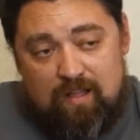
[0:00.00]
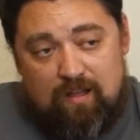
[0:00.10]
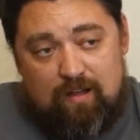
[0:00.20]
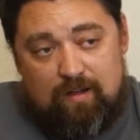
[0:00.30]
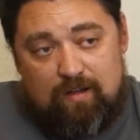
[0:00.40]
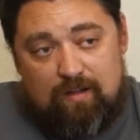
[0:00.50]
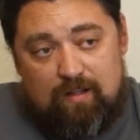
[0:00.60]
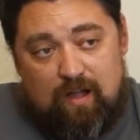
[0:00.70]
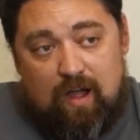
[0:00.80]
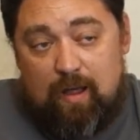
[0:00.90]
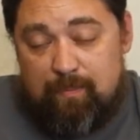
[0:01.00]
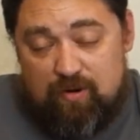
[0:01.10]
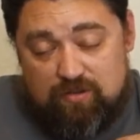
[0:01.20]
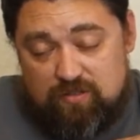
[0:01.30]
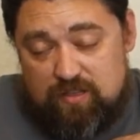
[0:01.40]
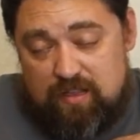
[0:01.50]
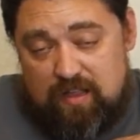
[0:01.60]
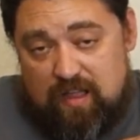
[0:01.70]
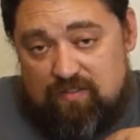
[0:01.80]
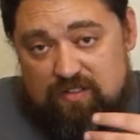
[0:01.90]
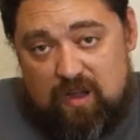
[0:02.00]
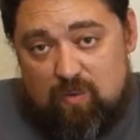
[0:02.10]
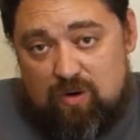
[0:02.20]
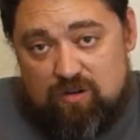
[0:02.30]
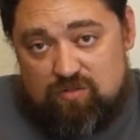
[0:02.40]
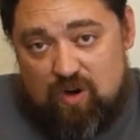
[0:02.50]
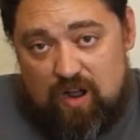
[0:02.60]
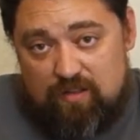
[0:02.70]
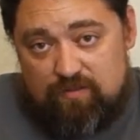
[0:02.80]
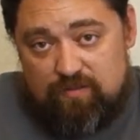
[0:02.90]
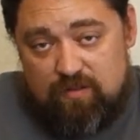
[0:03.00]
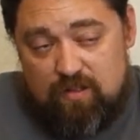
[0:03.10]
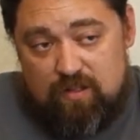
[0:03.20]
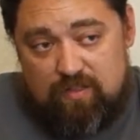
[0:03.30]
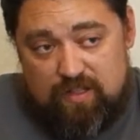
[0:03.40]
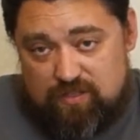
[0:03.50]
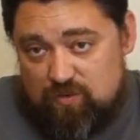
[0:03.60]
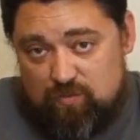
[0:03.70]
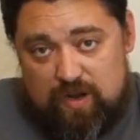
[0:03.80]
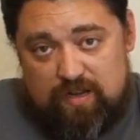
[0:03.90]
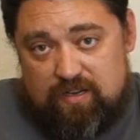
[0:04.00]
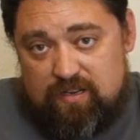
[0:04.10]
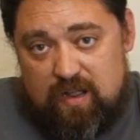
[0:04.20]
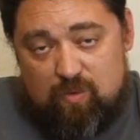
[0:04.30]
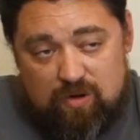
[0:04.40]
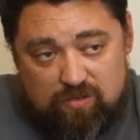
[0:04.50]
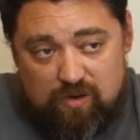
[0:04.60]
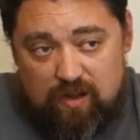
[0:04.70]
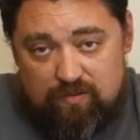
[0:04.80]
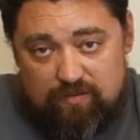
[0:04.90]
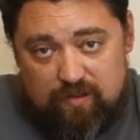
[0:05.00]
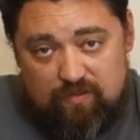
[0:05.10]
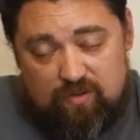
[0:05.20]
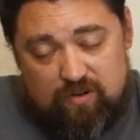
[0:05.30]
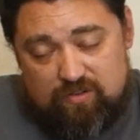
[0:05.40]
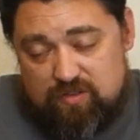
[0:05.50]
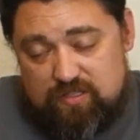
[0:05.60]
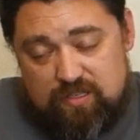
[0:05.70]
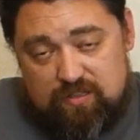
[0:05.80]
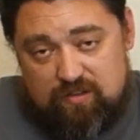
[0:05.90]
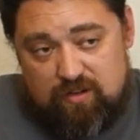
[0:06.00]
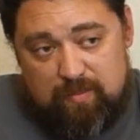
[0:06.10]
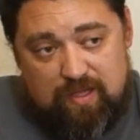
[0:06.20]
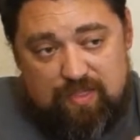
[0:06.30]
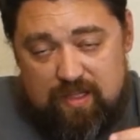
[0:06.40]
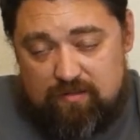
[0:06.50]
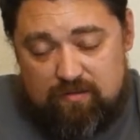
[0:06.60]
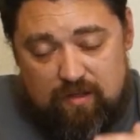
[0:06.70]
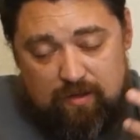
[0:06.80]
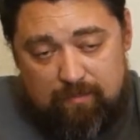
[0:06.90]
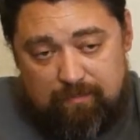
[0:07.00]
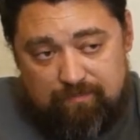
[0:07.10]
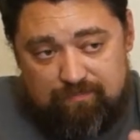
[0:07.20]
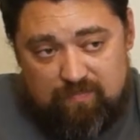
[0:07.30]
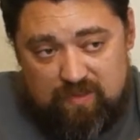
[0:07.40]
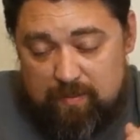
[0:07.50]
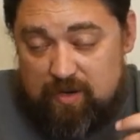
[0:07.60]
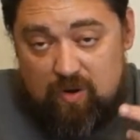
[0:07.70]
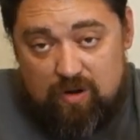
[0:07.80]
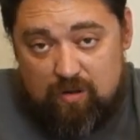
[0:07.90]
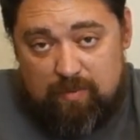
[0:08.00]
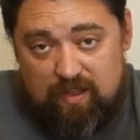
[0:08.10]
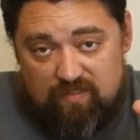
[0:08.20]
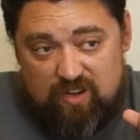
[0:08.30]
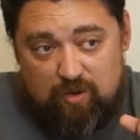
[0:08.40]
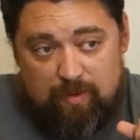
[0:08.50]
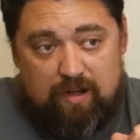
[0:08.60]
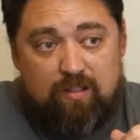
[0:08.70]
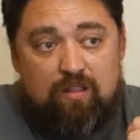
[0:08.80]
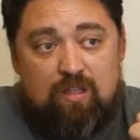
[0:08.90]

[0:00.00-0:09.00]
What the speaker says: I personally have a network drive. That's a rated network drive. If you're interested in learning about that, let me know and I'll make a video about it.